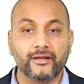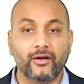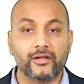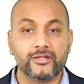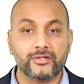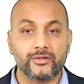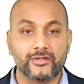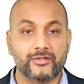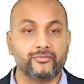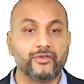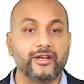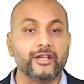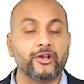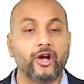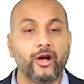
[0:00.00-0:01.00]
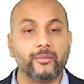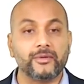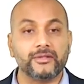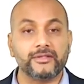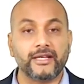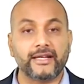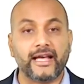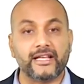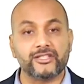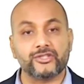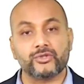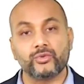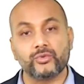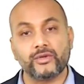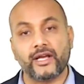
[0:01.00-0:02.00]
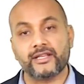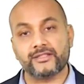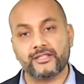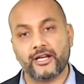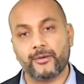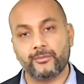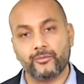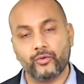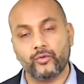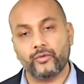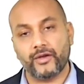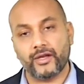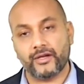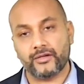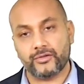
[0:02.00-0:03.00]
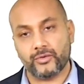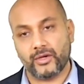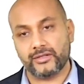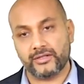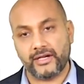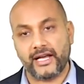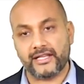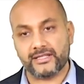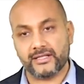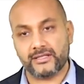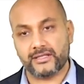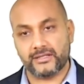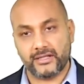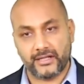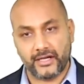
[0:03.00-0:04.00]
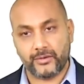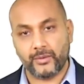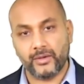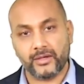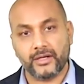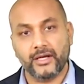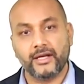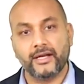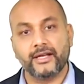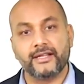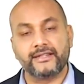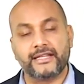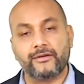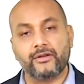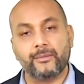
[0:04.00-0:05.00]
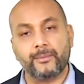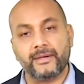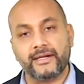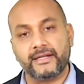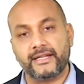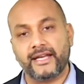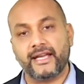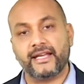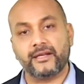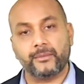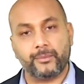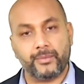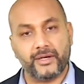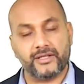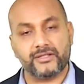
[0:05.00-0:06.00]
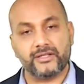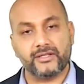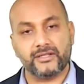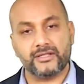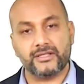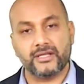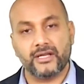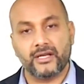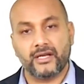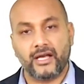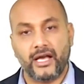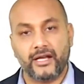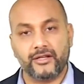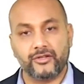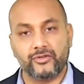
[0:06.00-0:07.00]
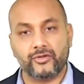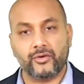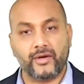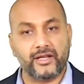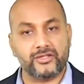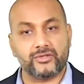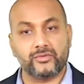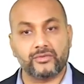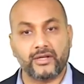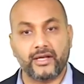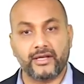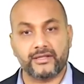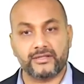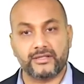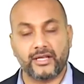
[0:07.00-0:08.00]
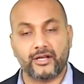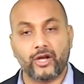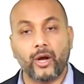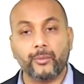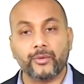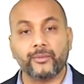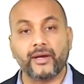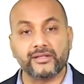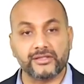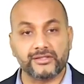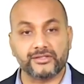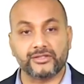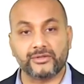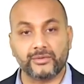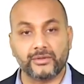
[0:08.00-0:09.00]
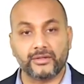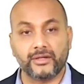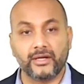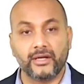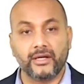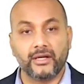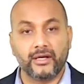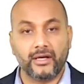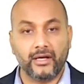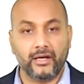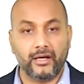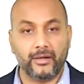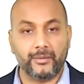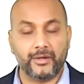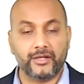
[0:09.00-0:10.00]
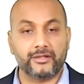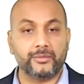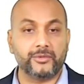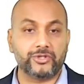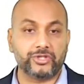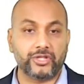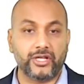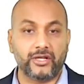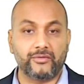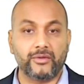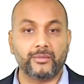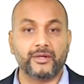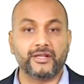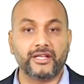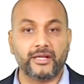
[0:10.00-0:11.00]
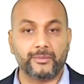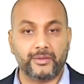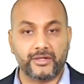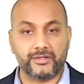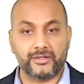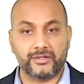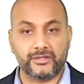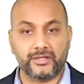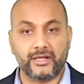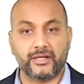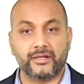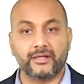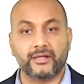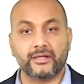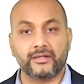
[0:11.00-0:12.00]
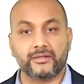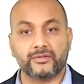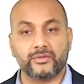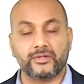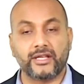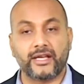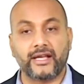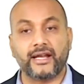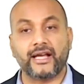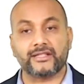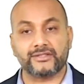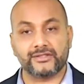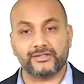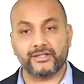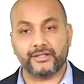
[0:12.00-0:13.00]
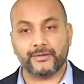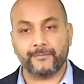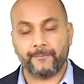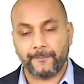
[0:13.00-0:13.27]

also, it is very common that as soon as they are moving to other assets in the network, they will maintain presence. And as soon as they compromise a server, another machine will maintain presence, and so they can access it.